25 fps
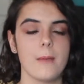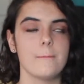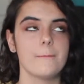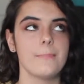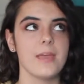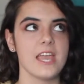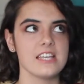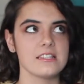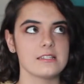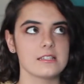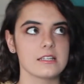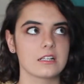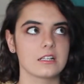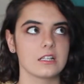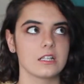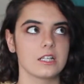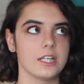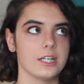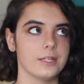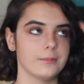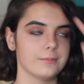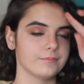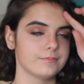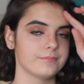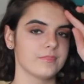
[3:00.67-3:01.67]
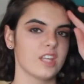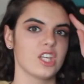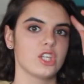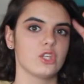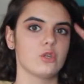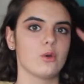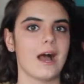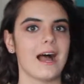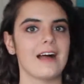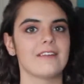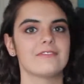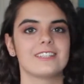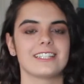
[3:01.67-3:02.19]
Basically, you
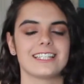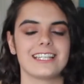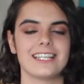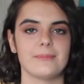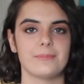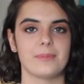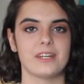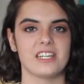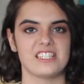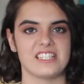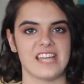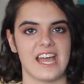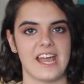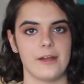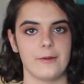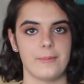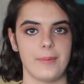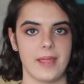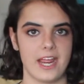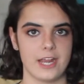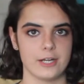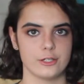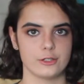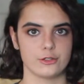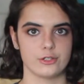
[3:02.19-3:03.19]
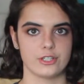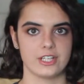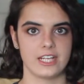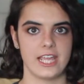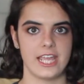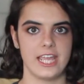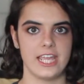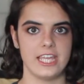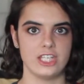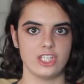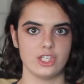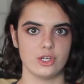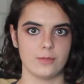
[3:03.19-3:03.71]
have to keep an entire pantry
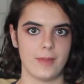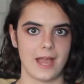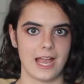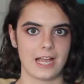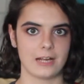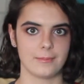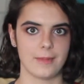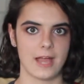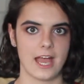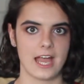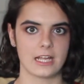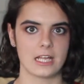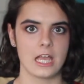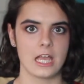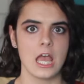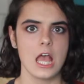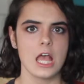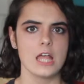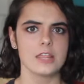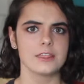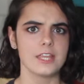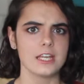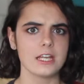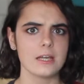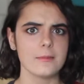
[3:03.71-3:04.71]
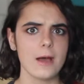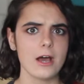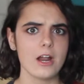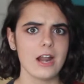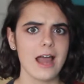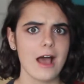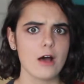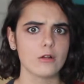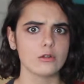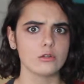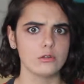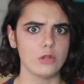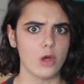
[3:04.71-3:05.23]
in your backpack. Think about
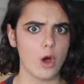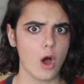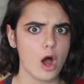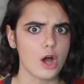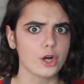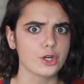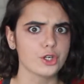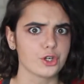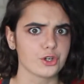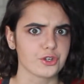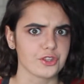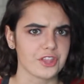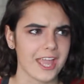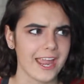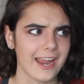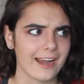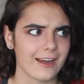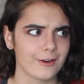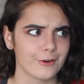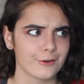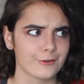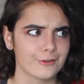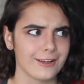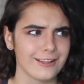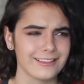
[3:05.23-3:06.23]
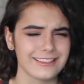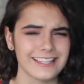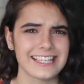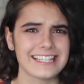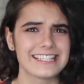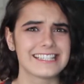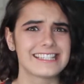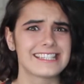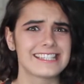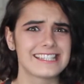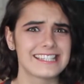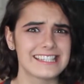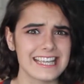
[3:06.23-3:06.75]
how long you're there. Like
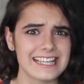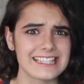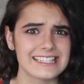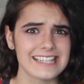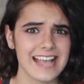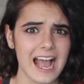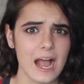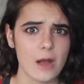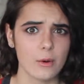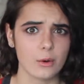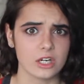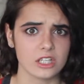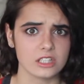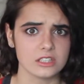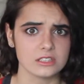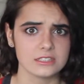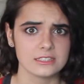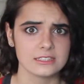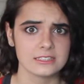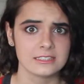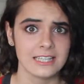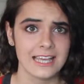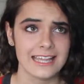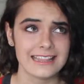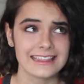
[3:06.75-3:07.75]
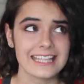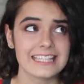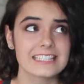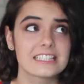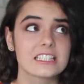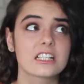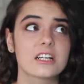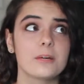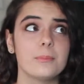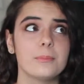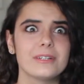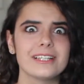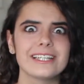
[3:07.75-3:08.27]
6 hours. That's a
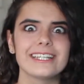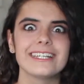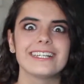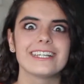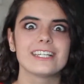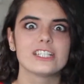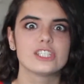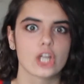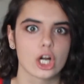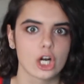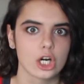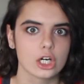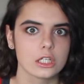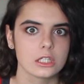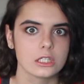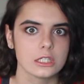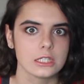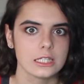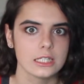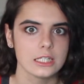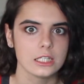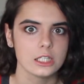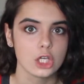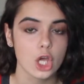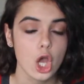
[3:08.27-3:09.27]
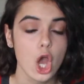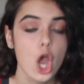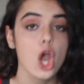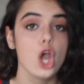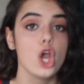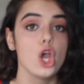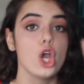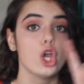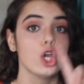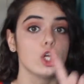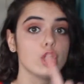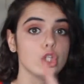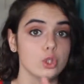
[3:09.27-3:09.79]
complete eternity.
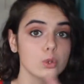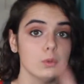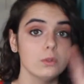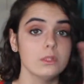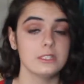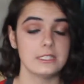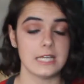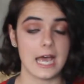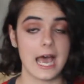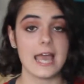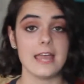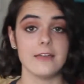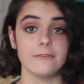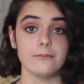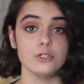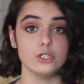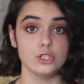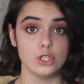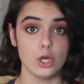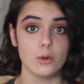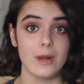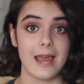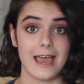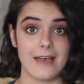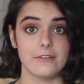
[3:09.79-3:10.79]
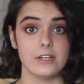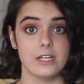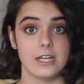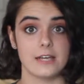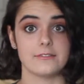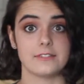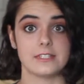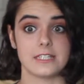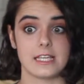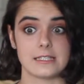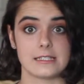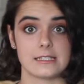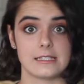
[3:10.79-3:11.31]
You will die if you don't have enough
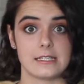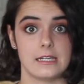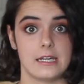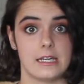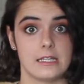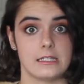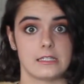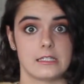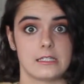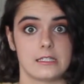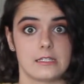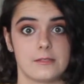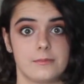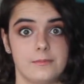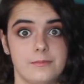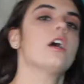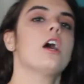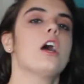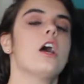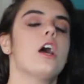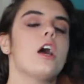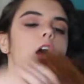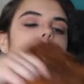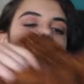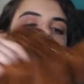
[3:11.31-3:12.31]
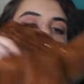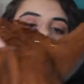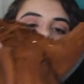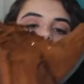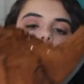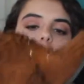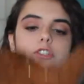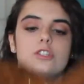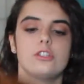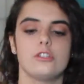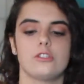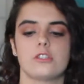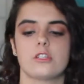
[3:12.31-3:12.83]
sustenance.
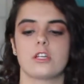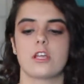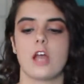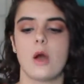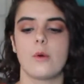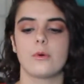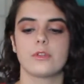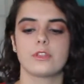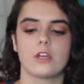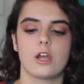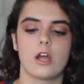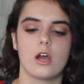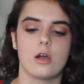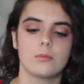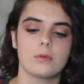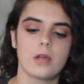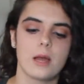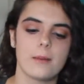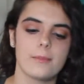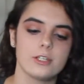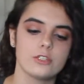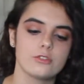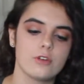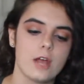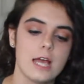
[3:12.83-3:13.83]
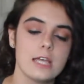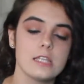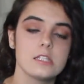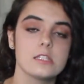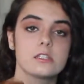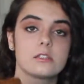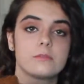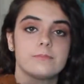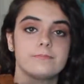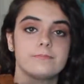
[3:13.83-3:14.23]
Shoes to go with your homecoming dress.